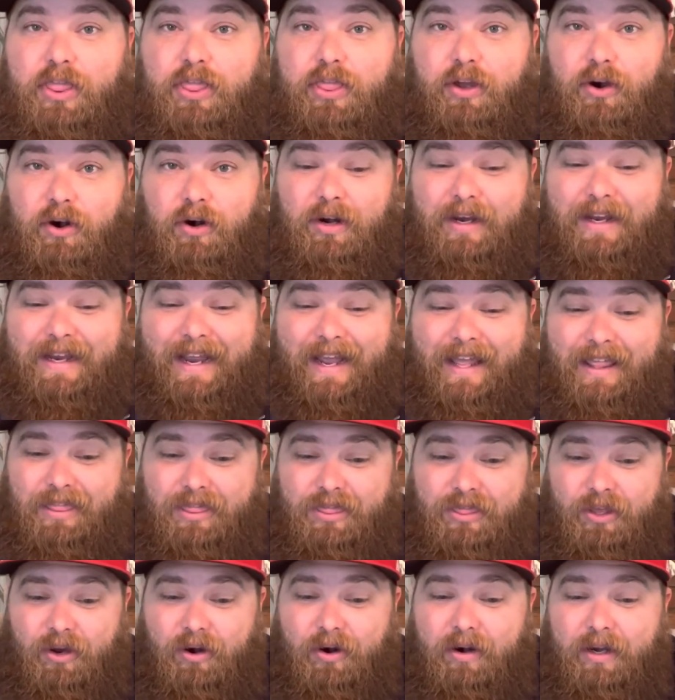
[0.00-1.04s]

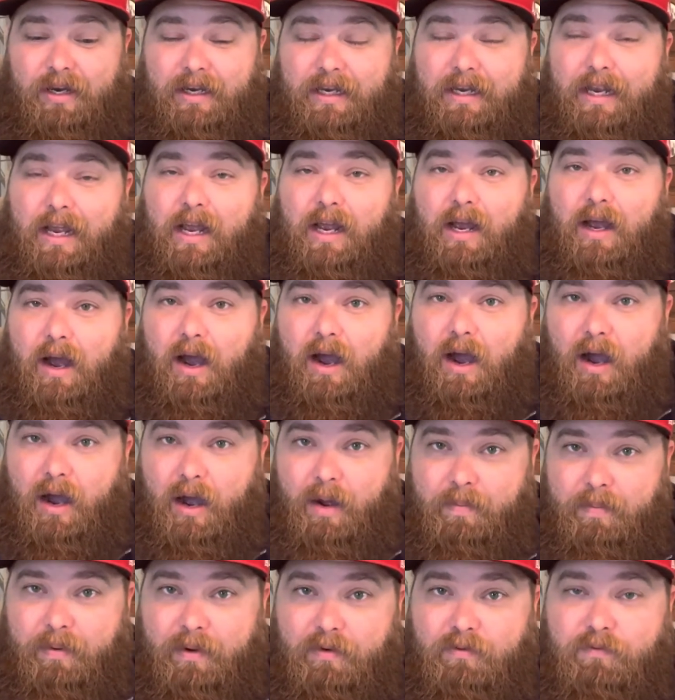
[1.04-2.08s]
30-30,
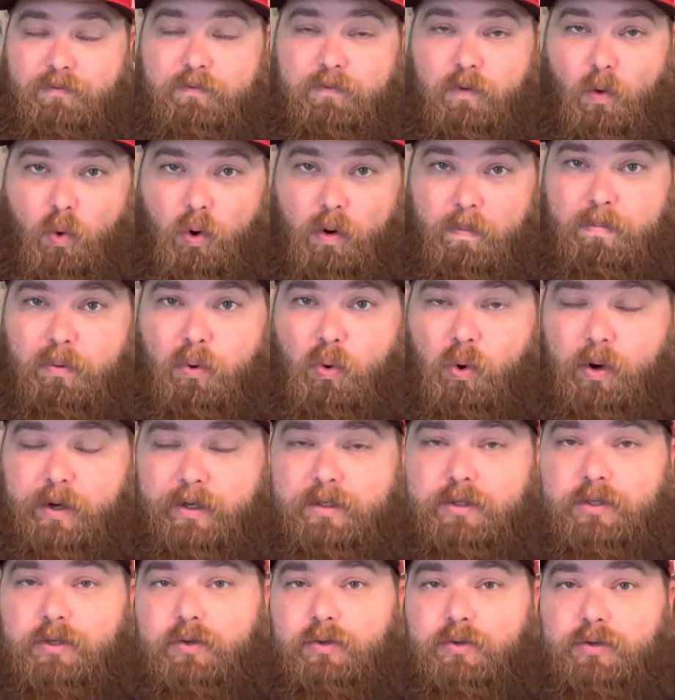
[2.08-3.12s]
up
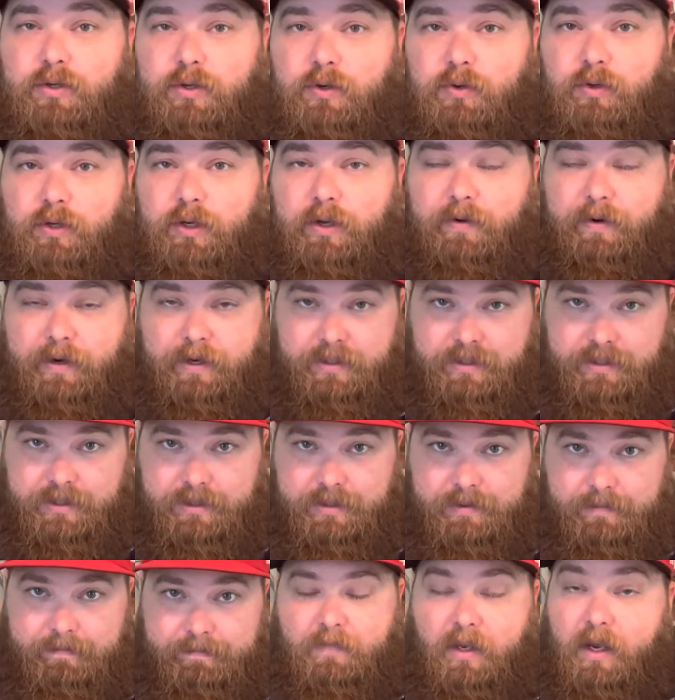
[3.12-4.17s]
4.22 units.
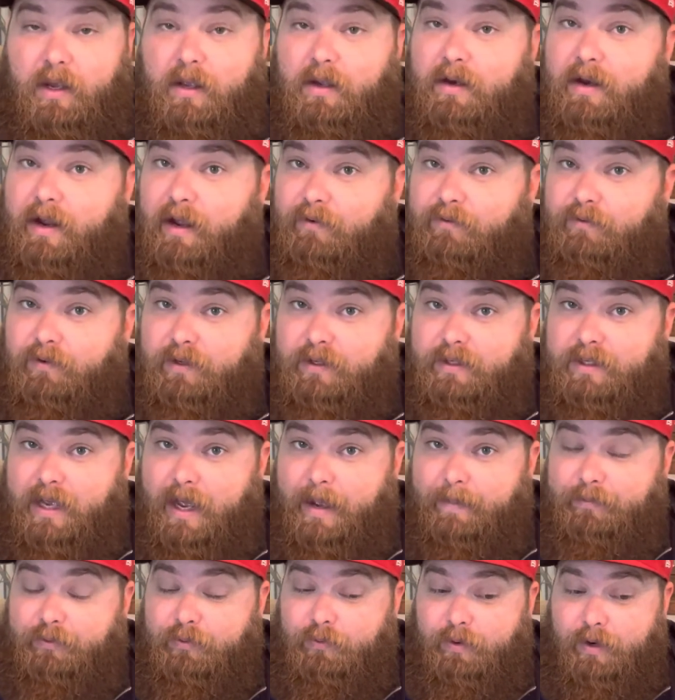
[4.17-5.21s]
Now for the
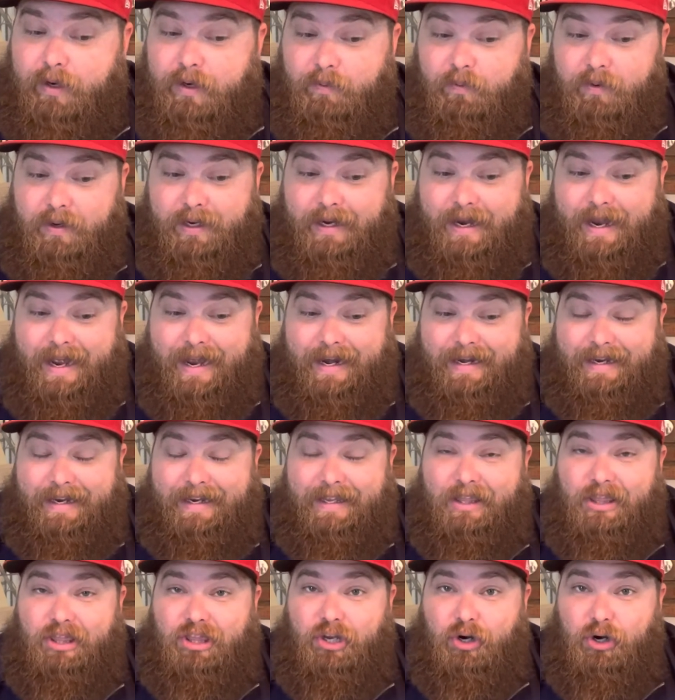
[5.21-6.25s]
top three, we got
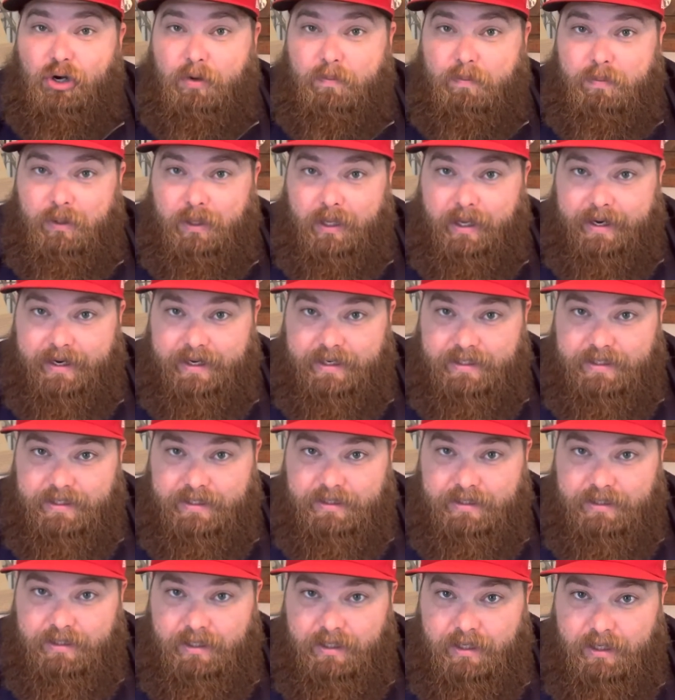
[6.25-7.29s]
in third
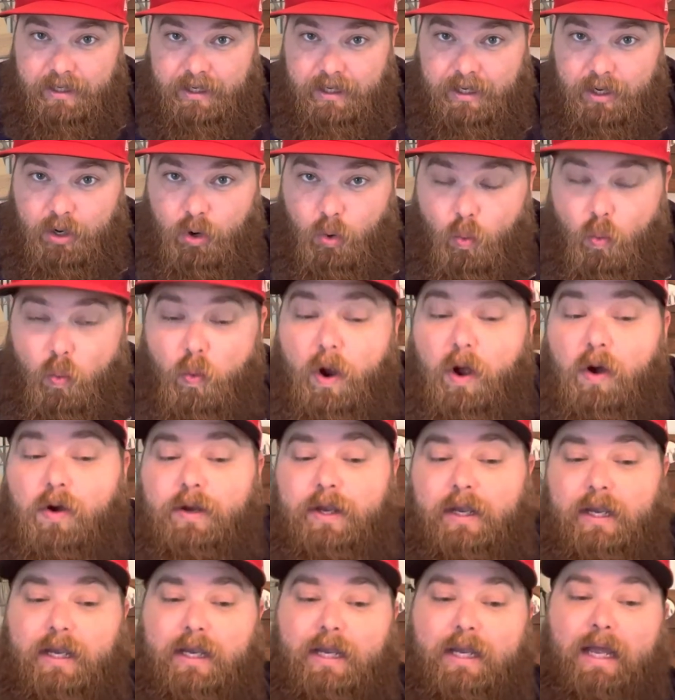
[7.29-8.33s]
place,
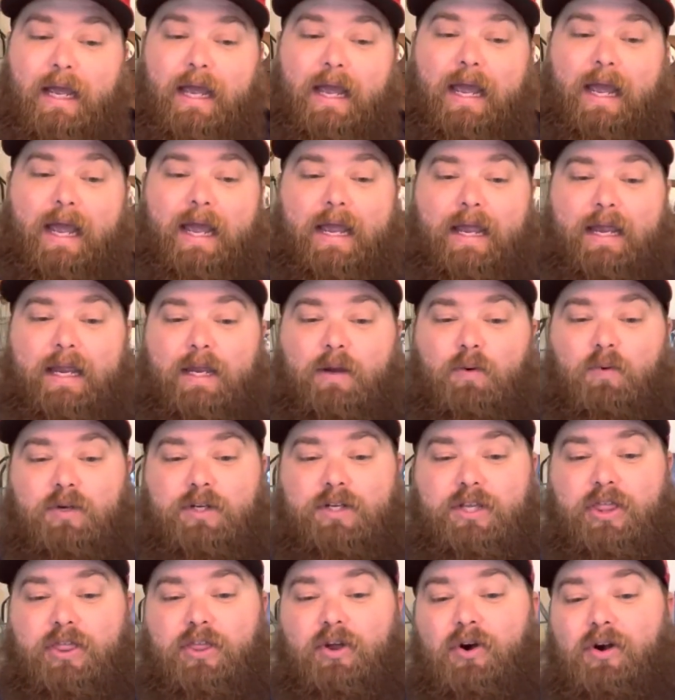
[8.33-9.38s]
Wilkie. He was
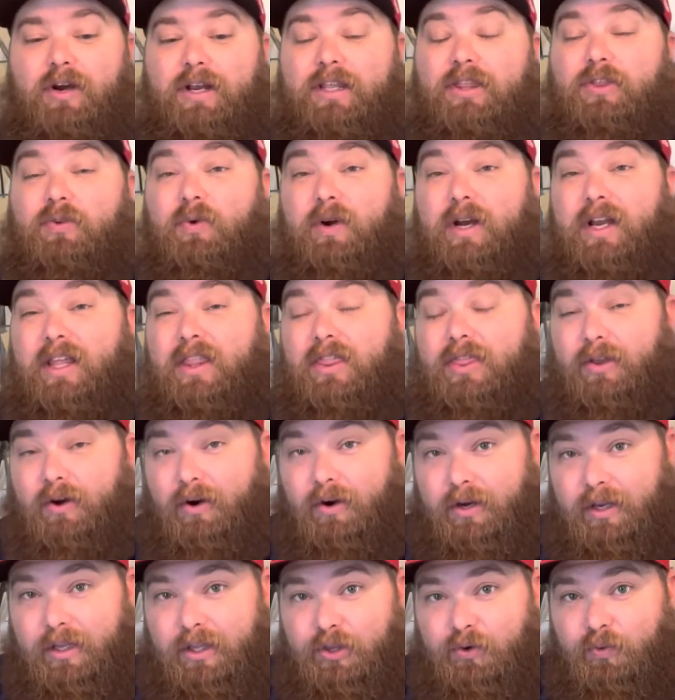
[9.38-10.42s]

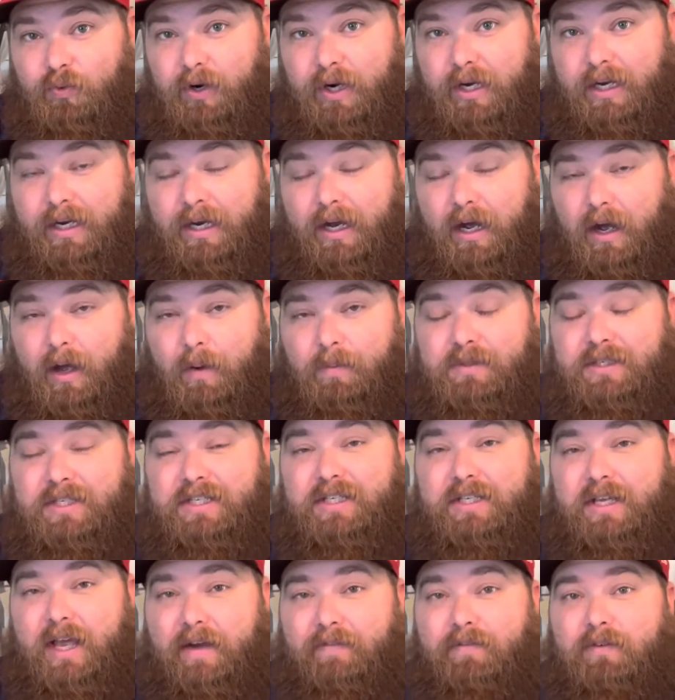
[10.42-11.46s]
33-33, up
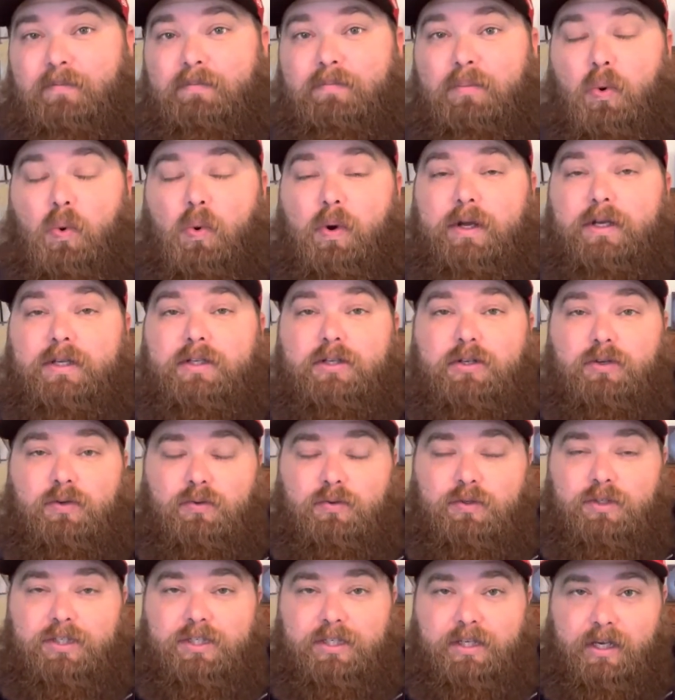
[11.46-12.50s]

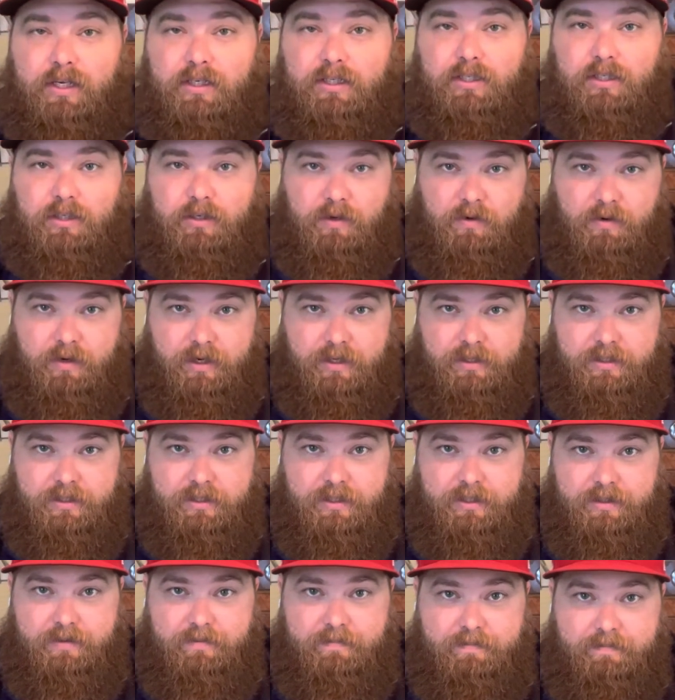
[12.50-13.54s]
7.26
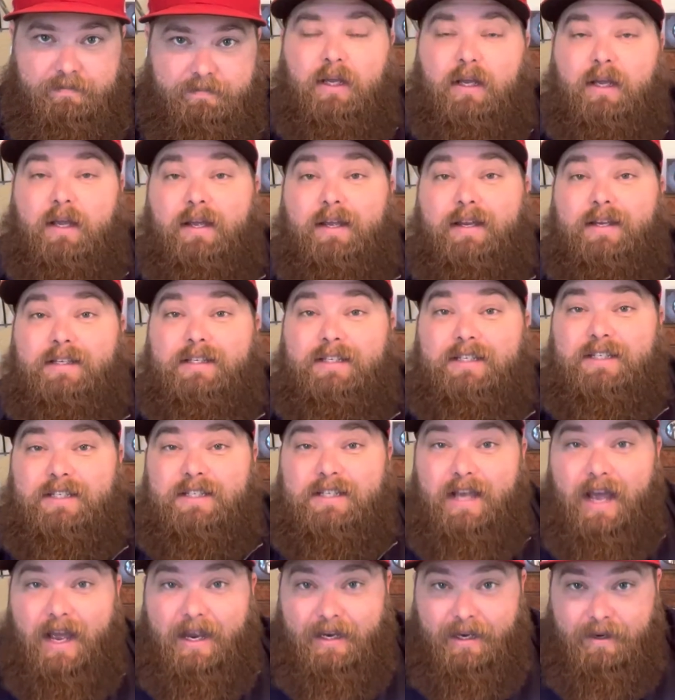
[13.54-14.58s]
units. In
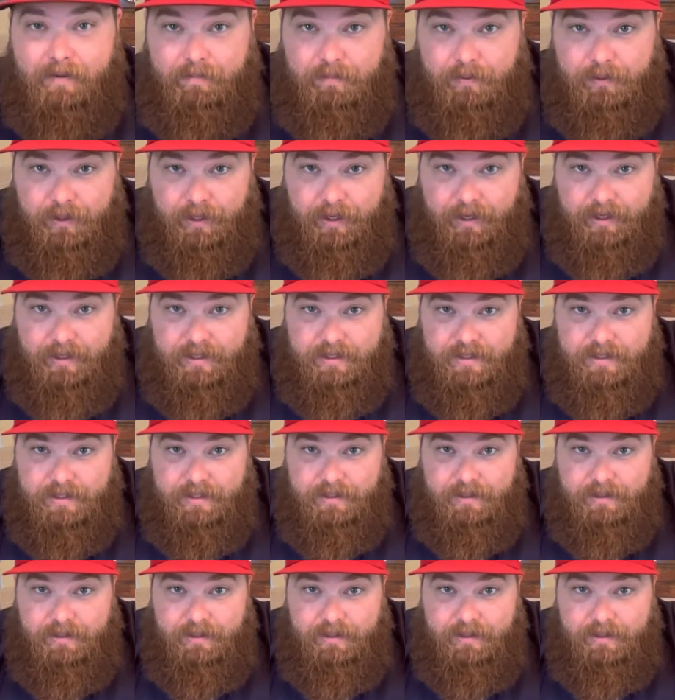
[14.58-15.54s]
second place,